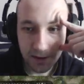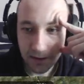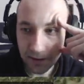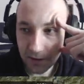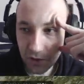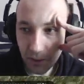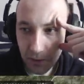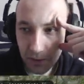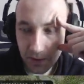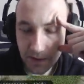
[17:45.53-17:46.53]
Let's jump to
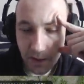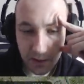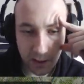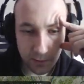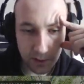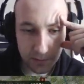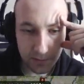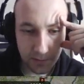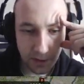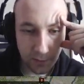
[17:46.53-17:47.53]
next turn, shall we?
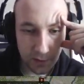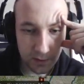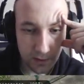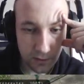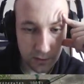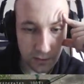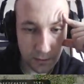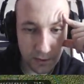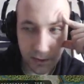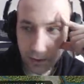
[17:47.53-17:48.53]
Nothing is going to
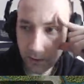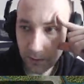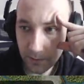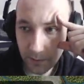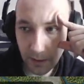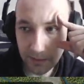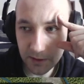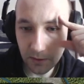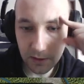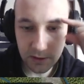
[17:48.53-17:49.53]
happen now. Probably
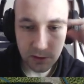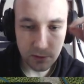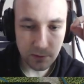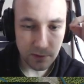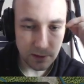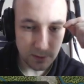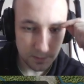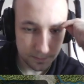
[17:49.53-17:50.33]
some decision events.